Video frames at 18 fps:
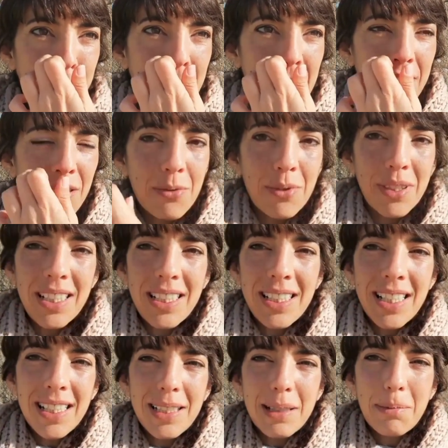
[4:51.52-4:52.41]
it's really
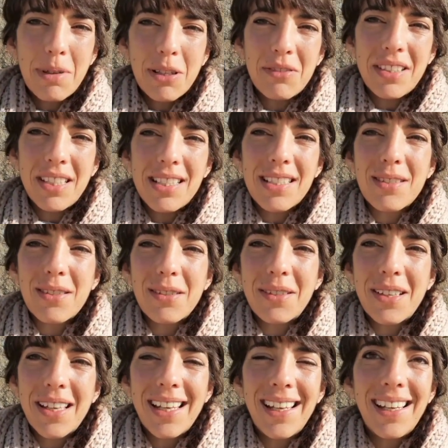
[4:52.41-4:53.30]
not about this,
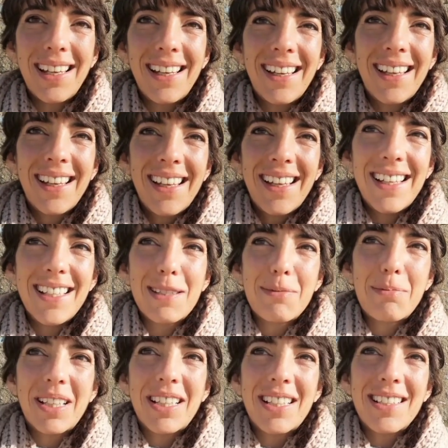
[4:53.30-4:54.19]
okay? It's
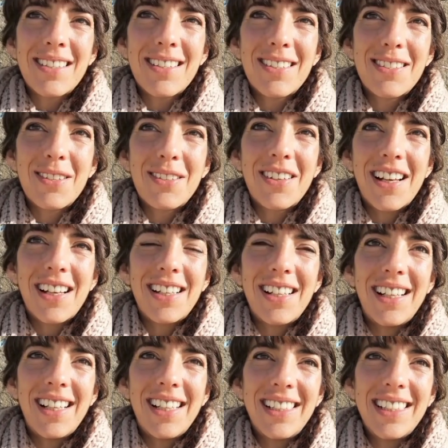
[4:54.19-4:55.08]
because you're
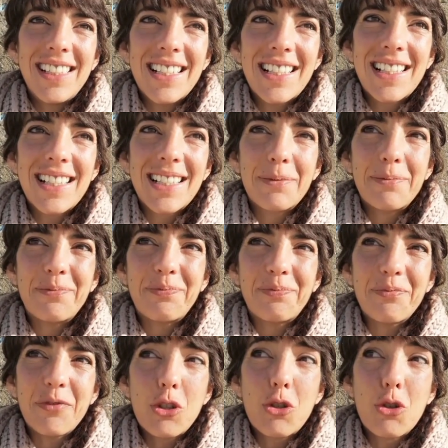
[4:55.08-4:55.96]
in this
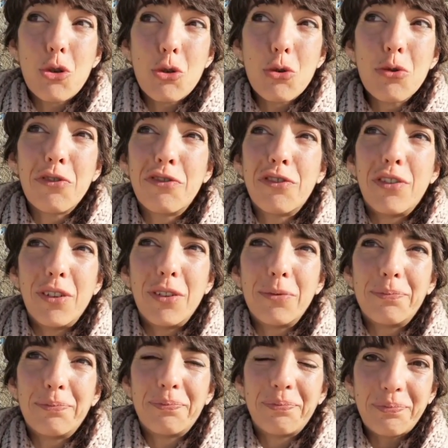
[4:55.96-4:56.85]

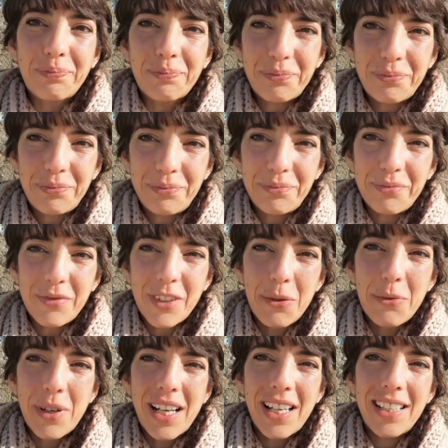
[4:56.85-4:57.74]
truthful,
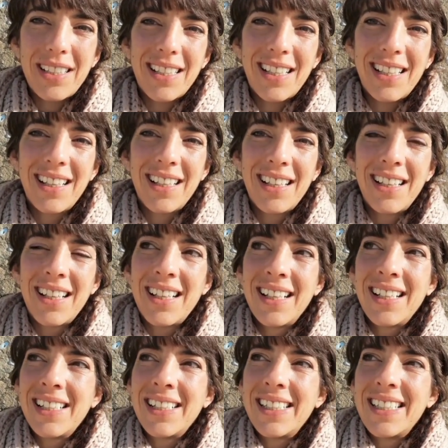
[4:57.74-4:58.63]
right,
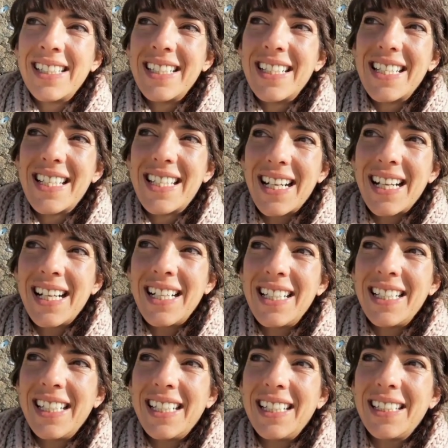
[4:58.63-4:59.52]

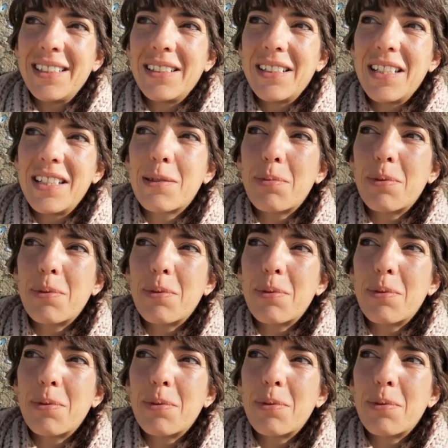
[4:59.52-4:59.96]
journey, It's